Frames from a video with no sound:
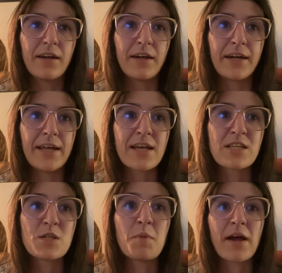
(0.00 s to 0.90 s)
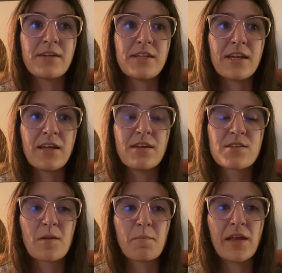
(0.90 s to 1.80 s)
expecting
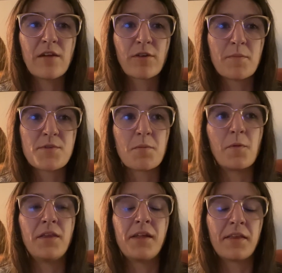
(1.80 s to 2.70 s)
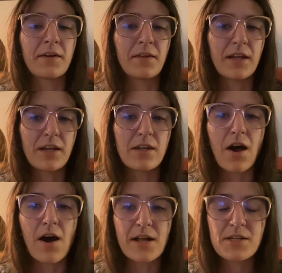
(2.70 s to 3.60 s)
something from someone that they're like
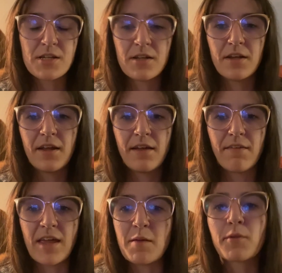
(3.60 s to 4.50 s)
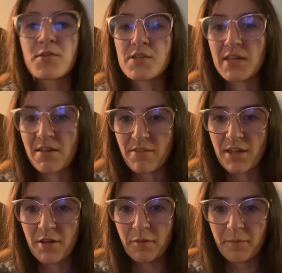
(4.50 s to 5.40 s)
not able to give
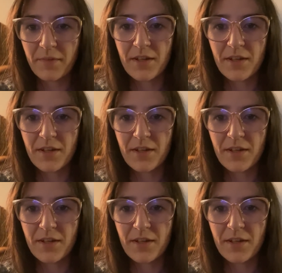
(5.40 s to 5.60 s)
you.